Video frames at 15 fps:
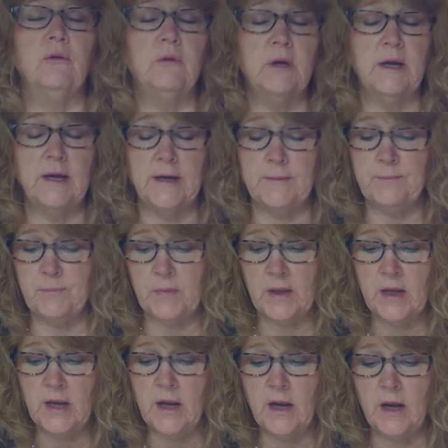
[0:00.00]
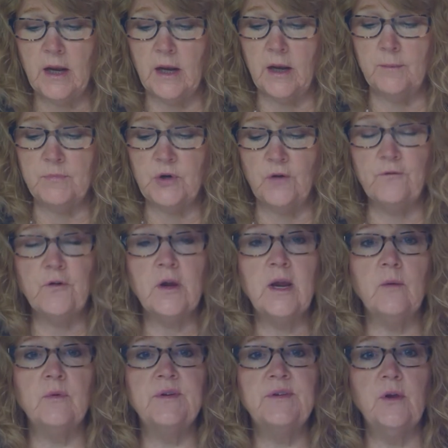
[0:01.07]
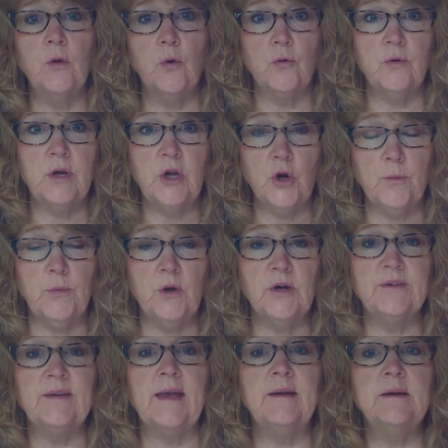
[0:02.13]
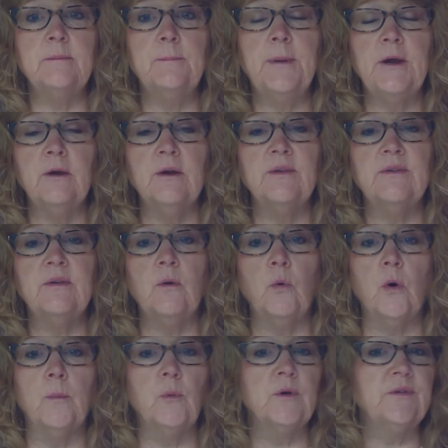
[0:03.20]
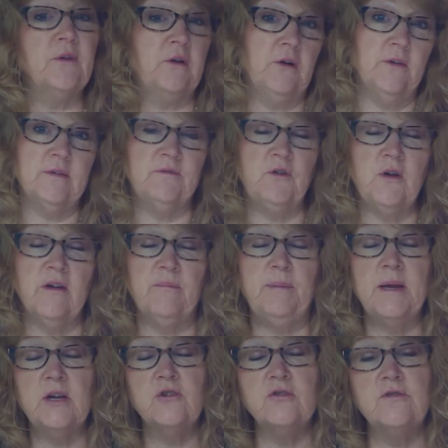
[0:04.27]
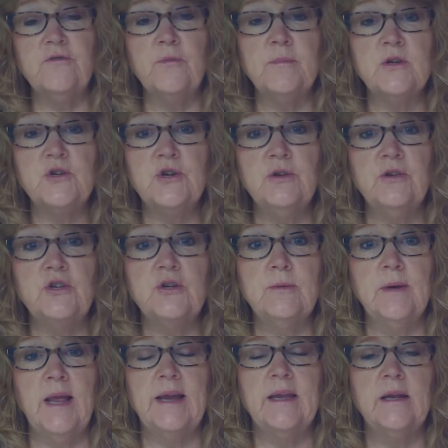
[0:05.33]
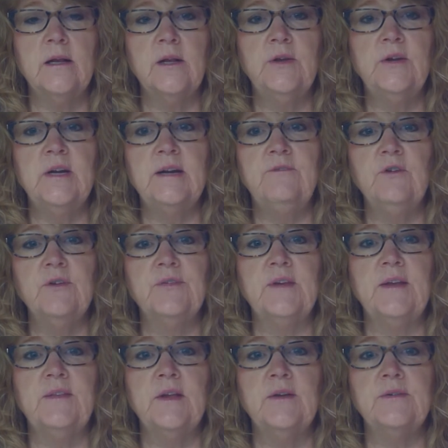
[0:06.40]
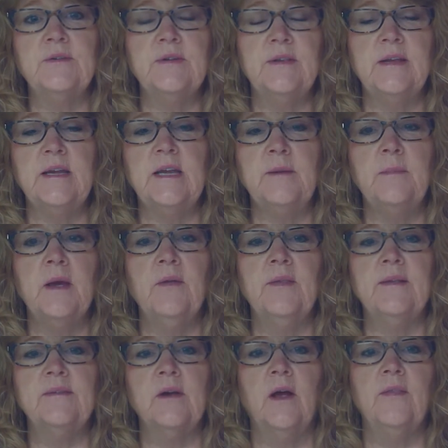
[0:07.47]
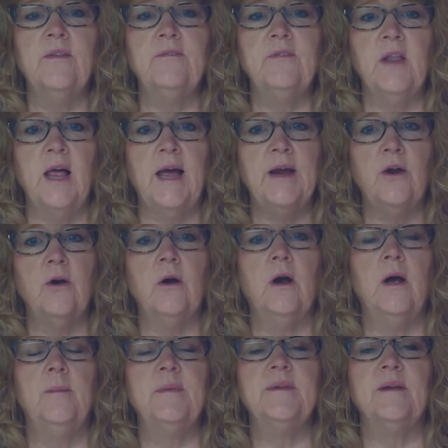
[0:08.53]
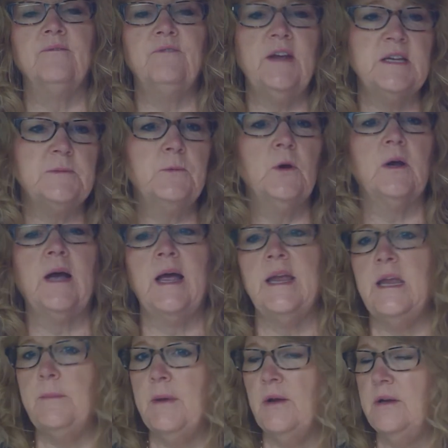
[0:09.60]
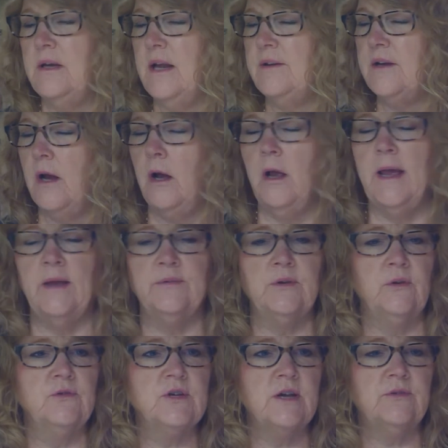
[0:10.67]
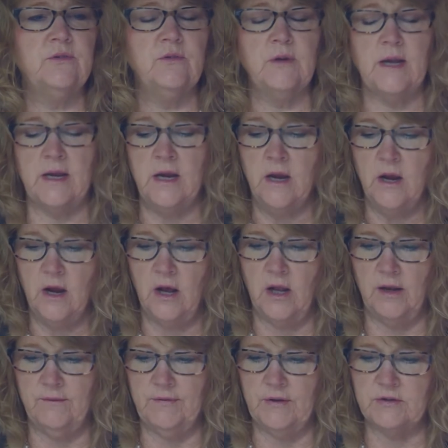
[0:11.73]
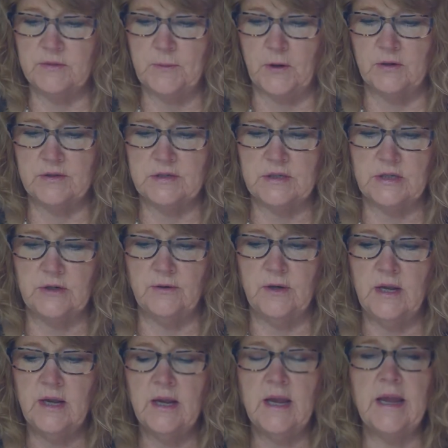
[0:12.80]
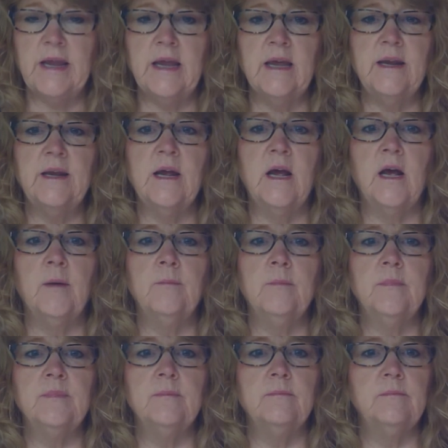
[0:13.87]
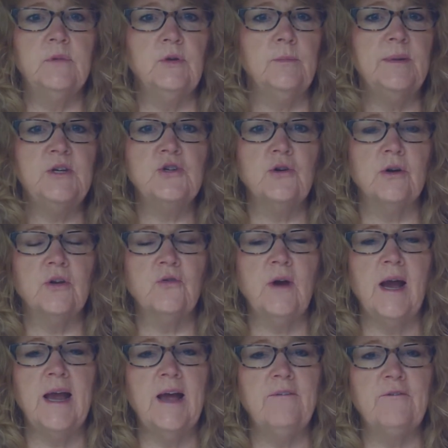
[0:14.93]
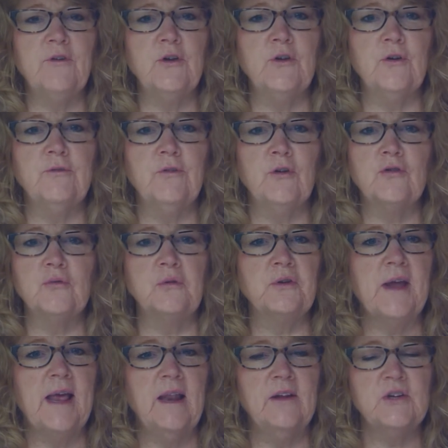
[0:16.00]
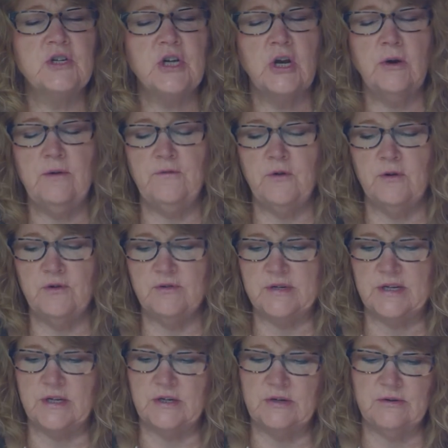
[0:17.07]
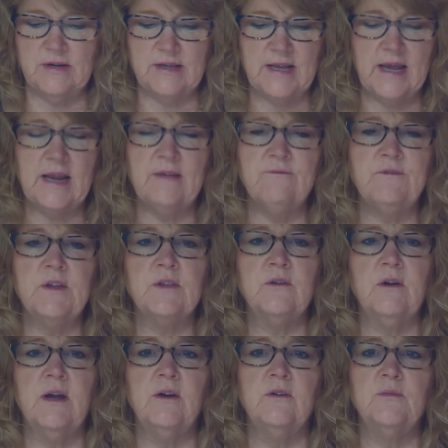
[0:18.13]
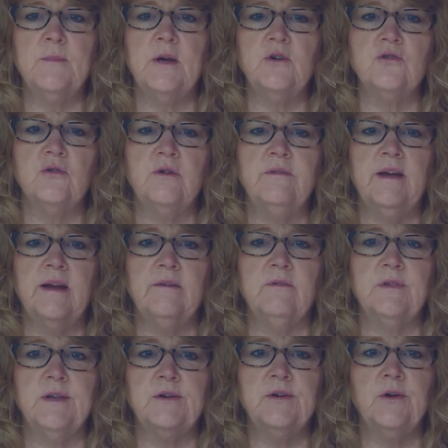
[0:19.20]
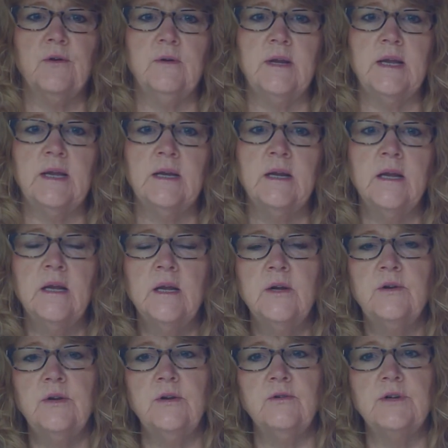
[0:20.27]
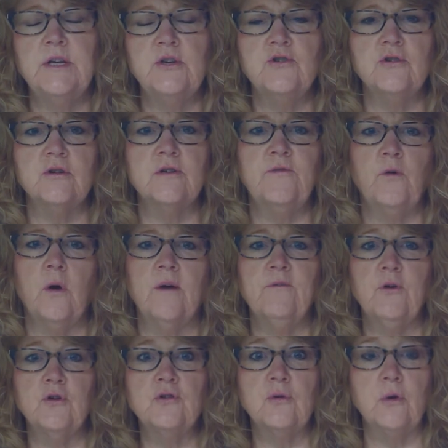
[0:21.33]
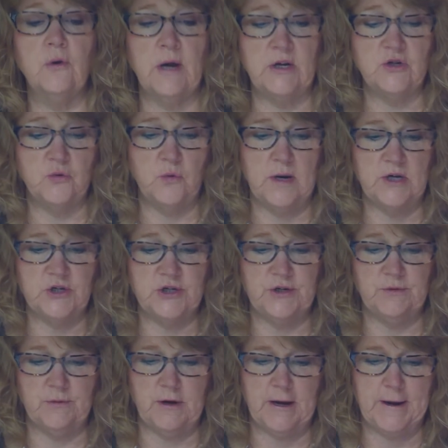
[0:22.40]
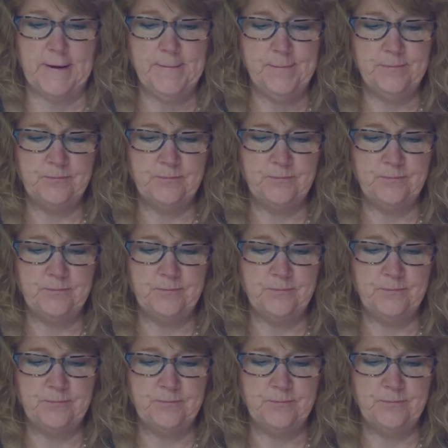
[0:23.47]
Okay. Um, don't forget, we're still ordering yearbooks. And parents or boys and girls, if you have pictures from this year that you would like included, if you'll send those to the email that's on the flyer, um, it's on Facebook. I emailed it out to all households yesterday, all of those parts too. And um, do be sure to try out for your virtual talent show if you're interested in doing that. And fifth graders, make sure you've got everything turned in to your teachers for our virtual graduation, okay?